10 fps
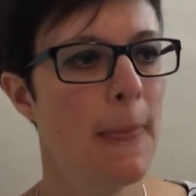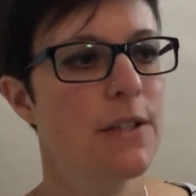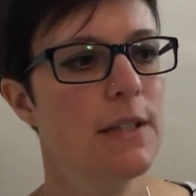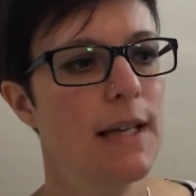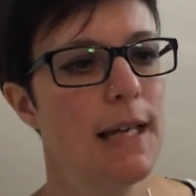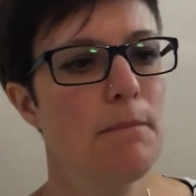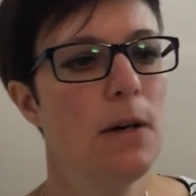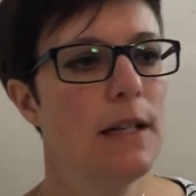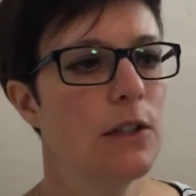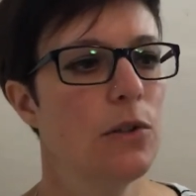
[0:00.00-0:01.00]
So that A
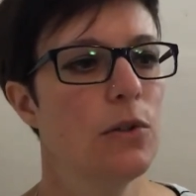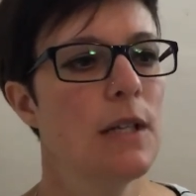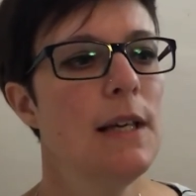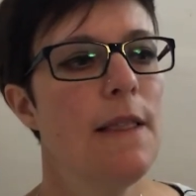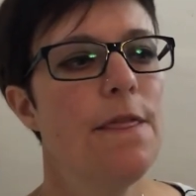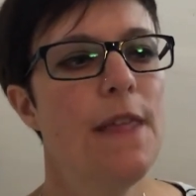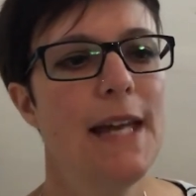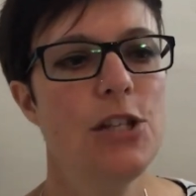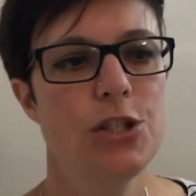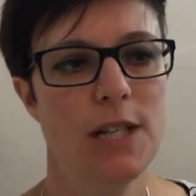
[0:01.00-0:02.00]
minor chord
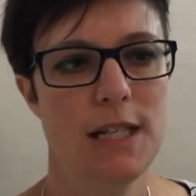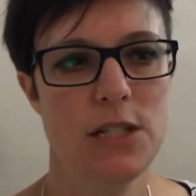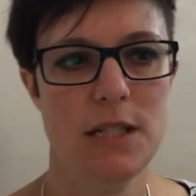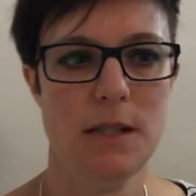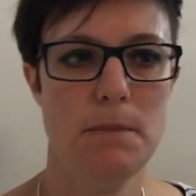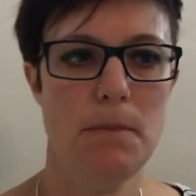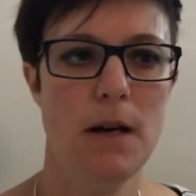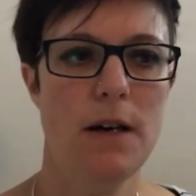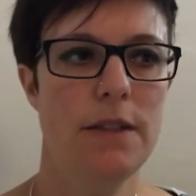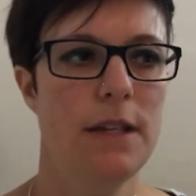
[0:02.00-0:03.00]
then changes in
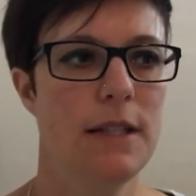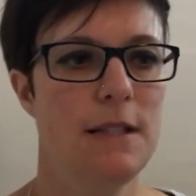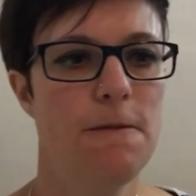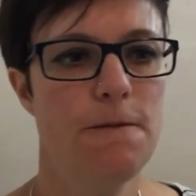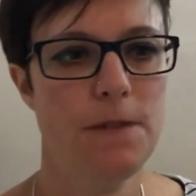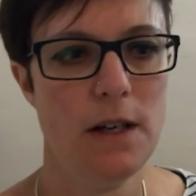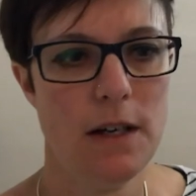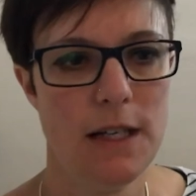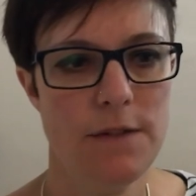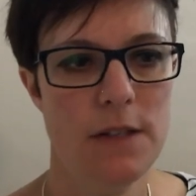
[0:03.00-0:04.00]
bar
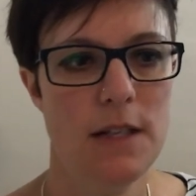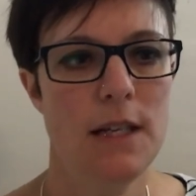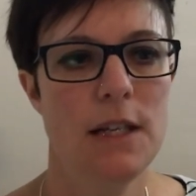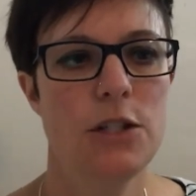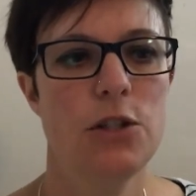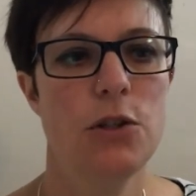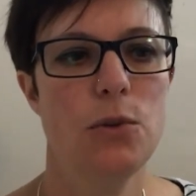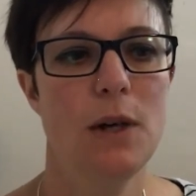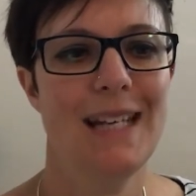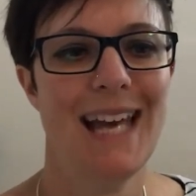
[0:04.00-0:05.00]
35
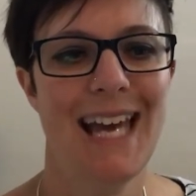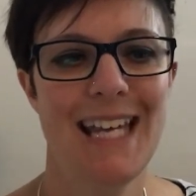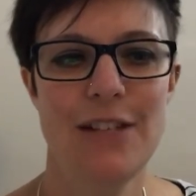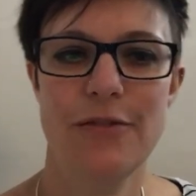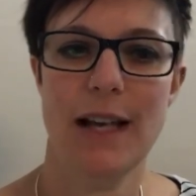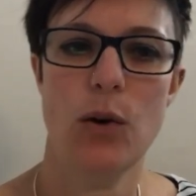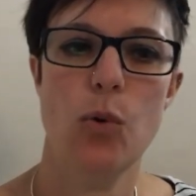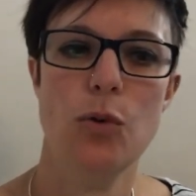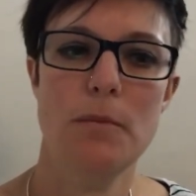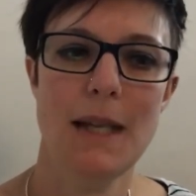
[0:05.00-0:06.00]
to an A flat
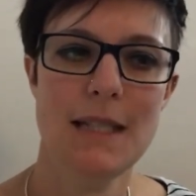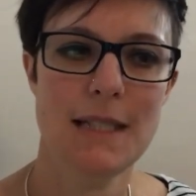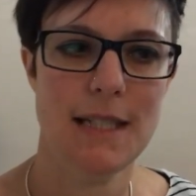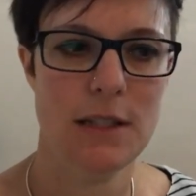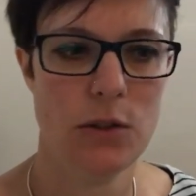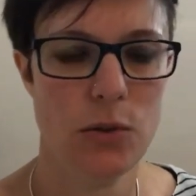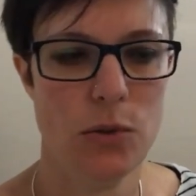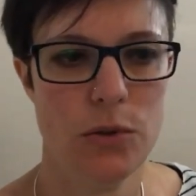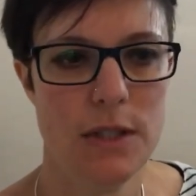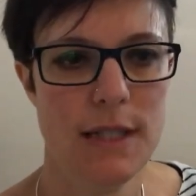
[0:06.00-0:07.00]
augmented
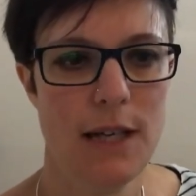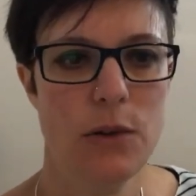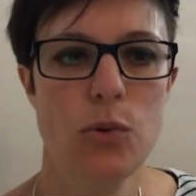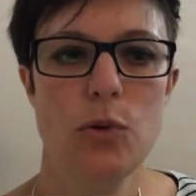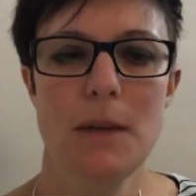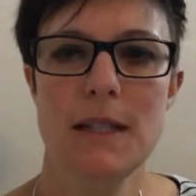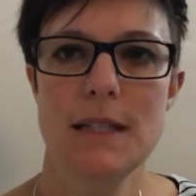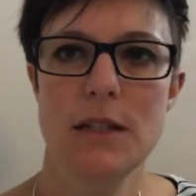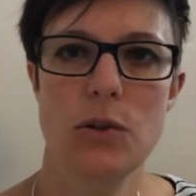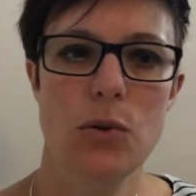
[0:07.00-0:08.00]
chord. Now an
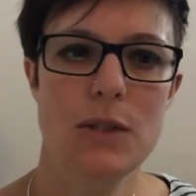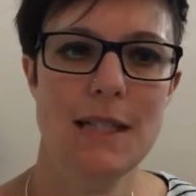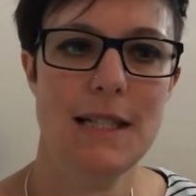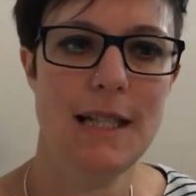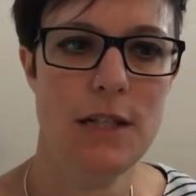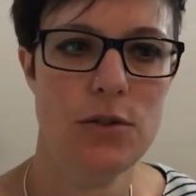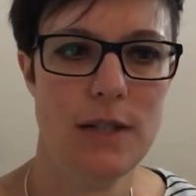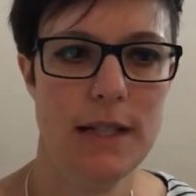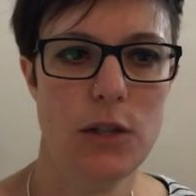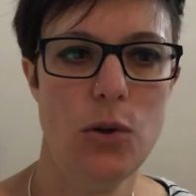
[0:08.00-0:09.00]
augmented chord is
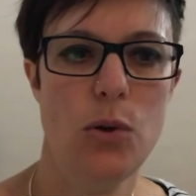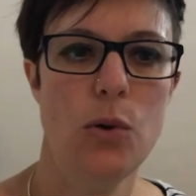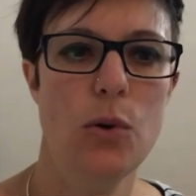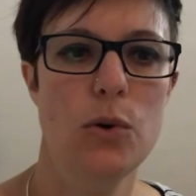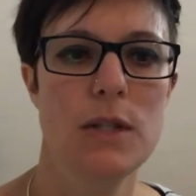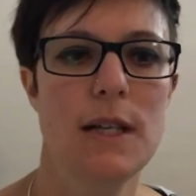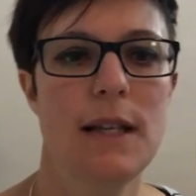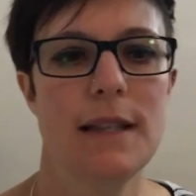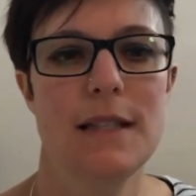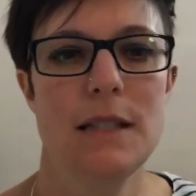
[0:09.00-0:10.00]
literally a chord
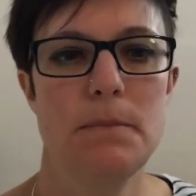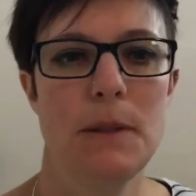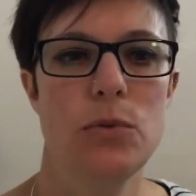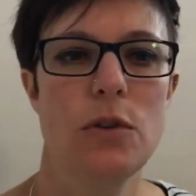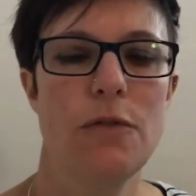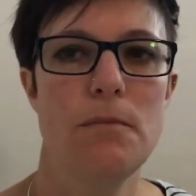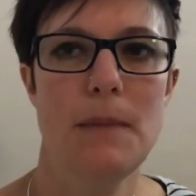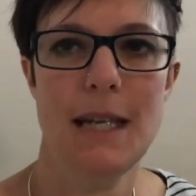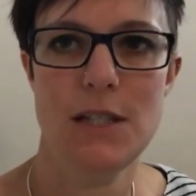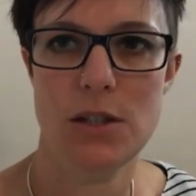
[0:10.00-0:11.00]
that is built of
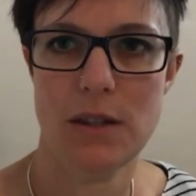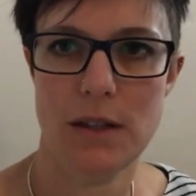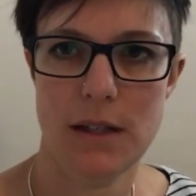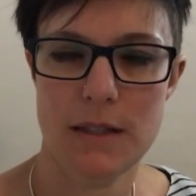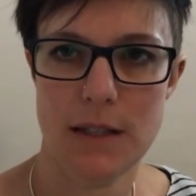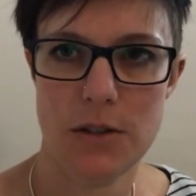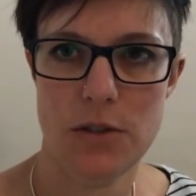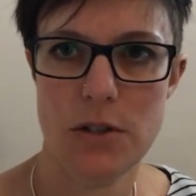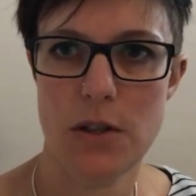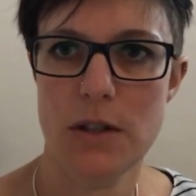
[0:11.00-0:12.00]
major thirds. Now you
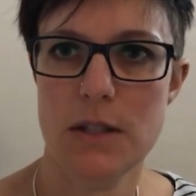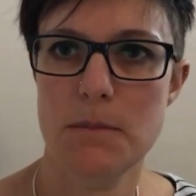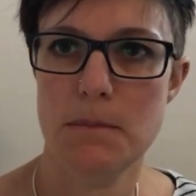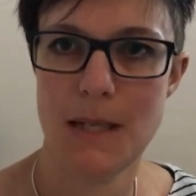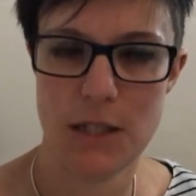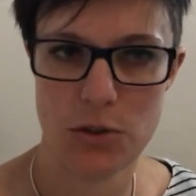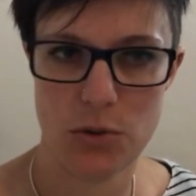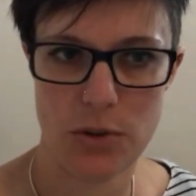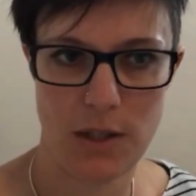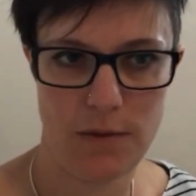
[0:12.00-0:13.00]
know that a diminished
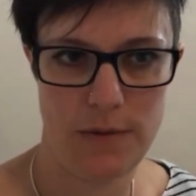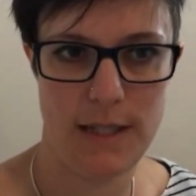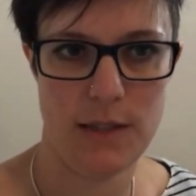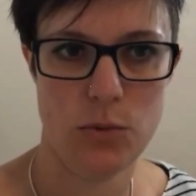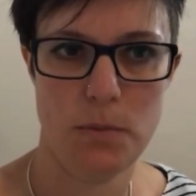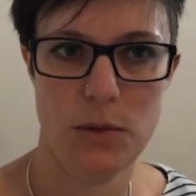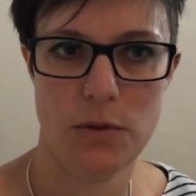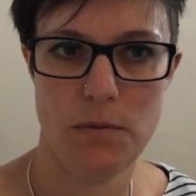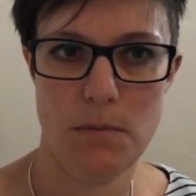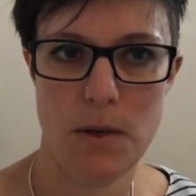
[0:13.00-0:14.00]
chord hopefully is all
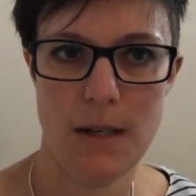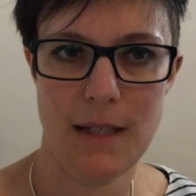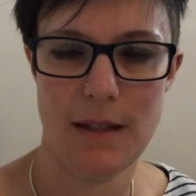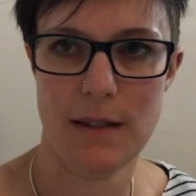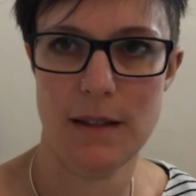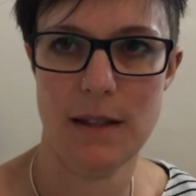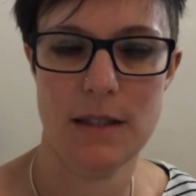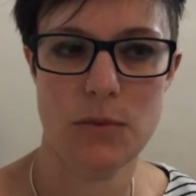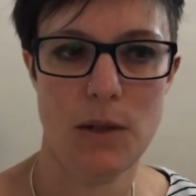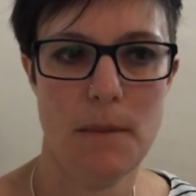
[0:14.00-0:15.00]
built of minor
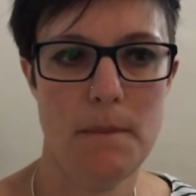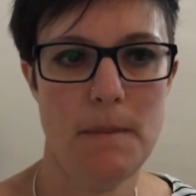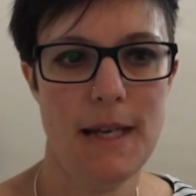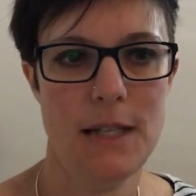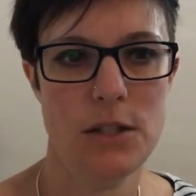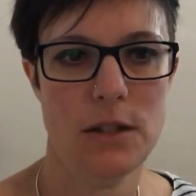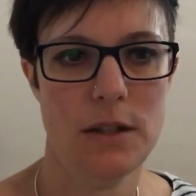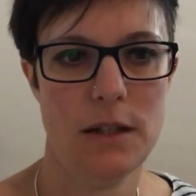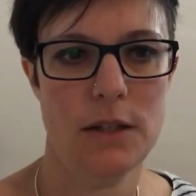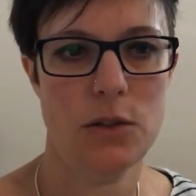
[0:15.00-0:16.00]
thirds. Well a major
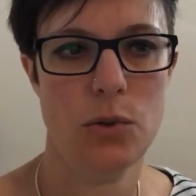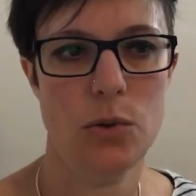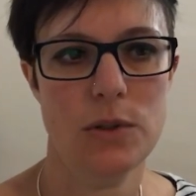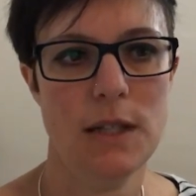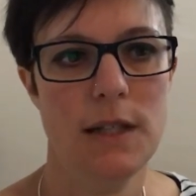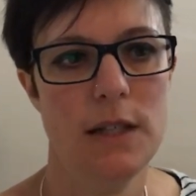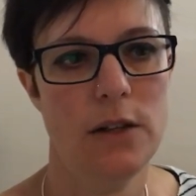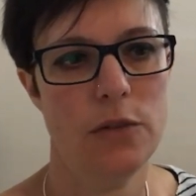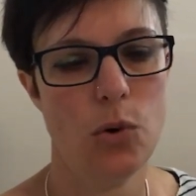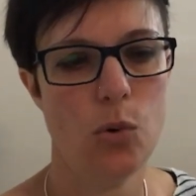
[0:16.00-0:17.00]
third chord
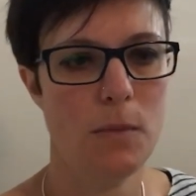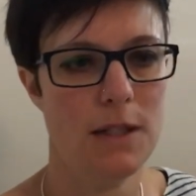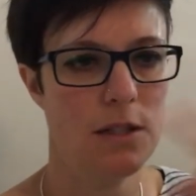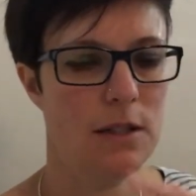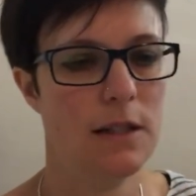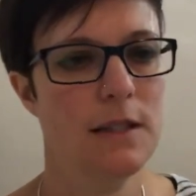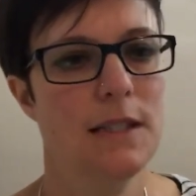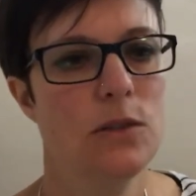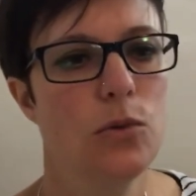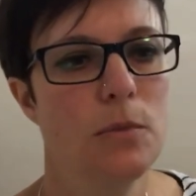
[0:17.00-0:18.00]
of all major thirds
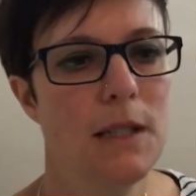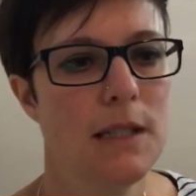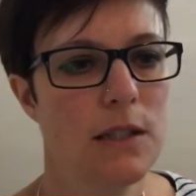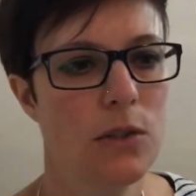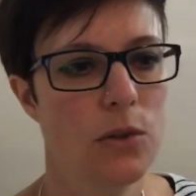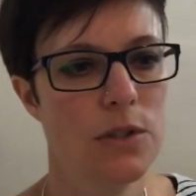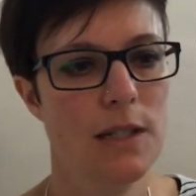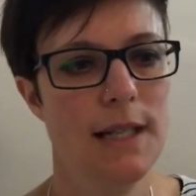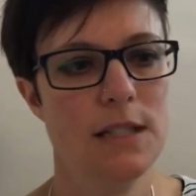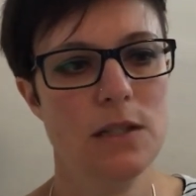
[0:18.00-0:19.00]
is an augmented chord. So
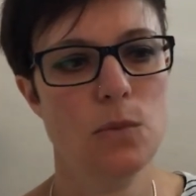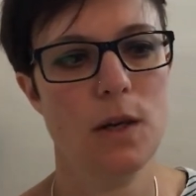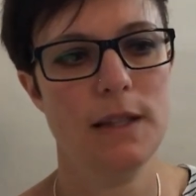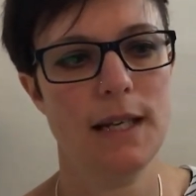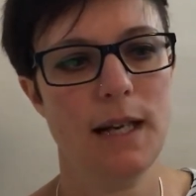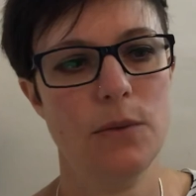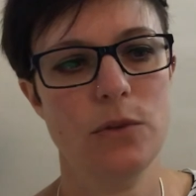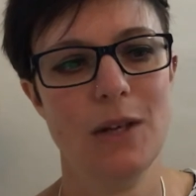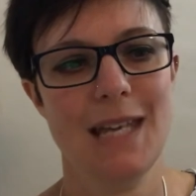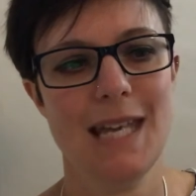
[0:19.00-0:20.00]
let's just work that out. We've
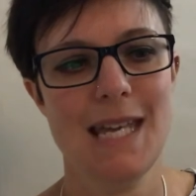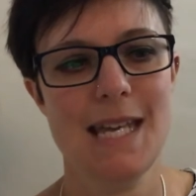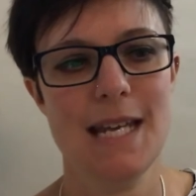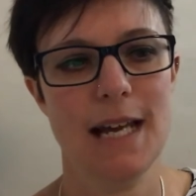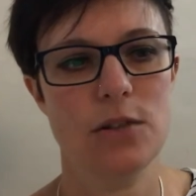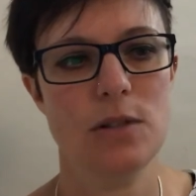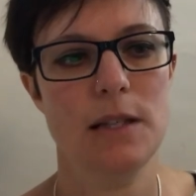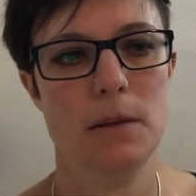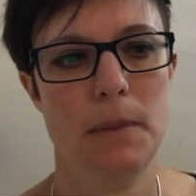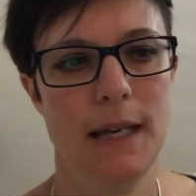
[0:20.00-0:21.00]
got E natural
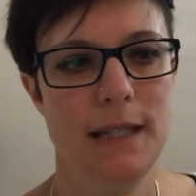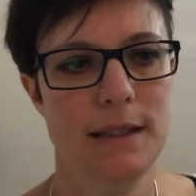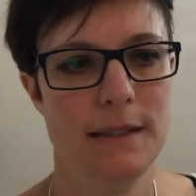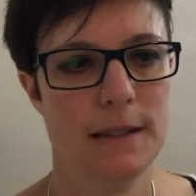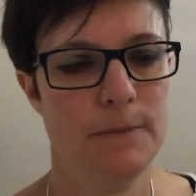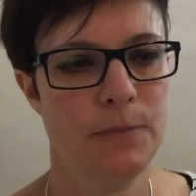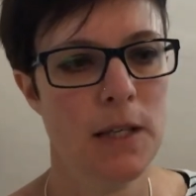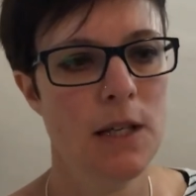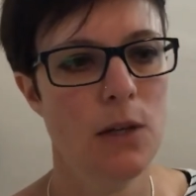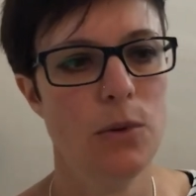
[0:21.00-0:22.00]
in the bass
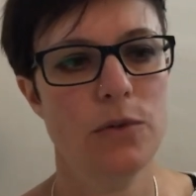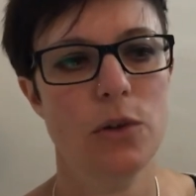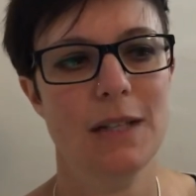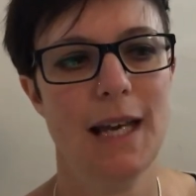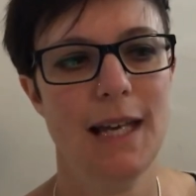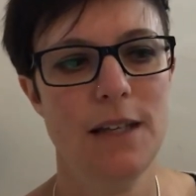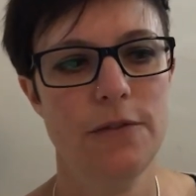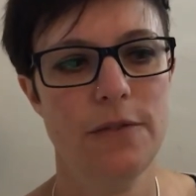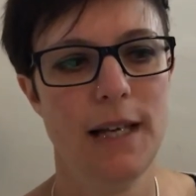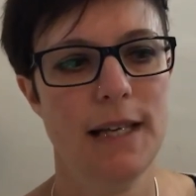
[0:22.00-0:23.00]
We've got an A
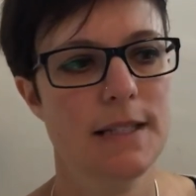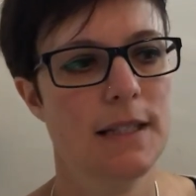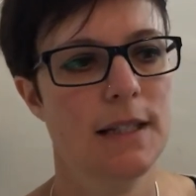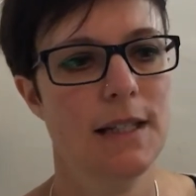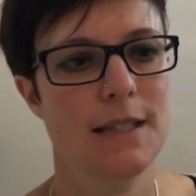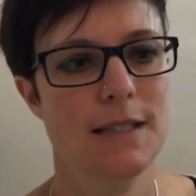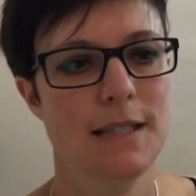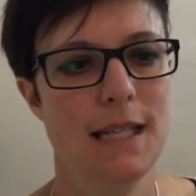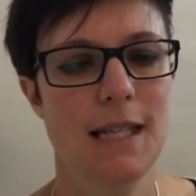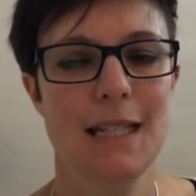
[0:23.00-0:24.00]
flat, a
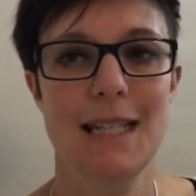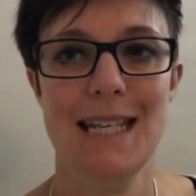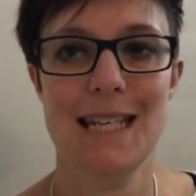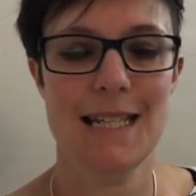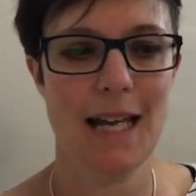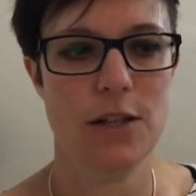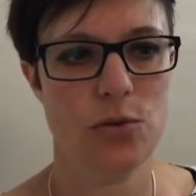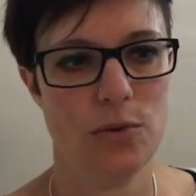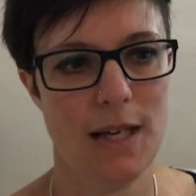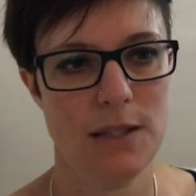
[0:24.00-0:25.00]
C and an E
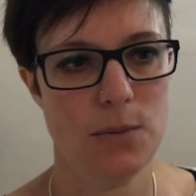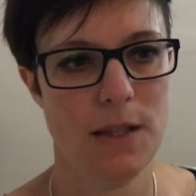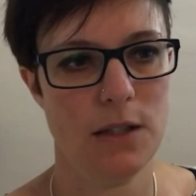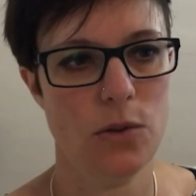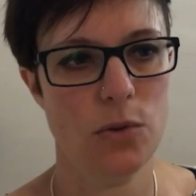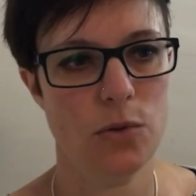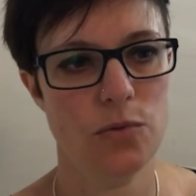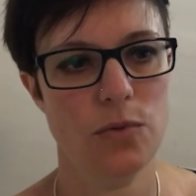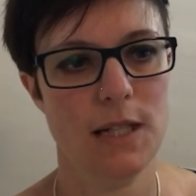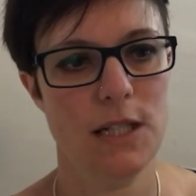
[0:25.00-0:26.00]
natural. That's where the chord
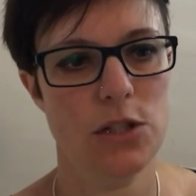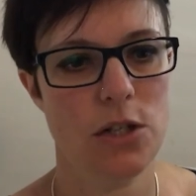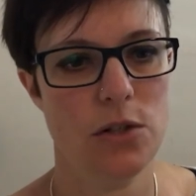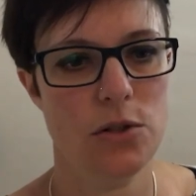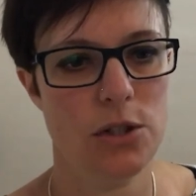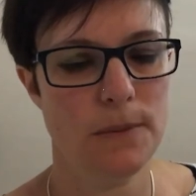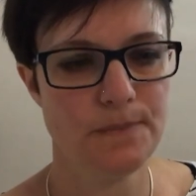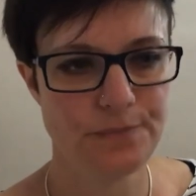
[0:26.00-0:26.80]
really shows you.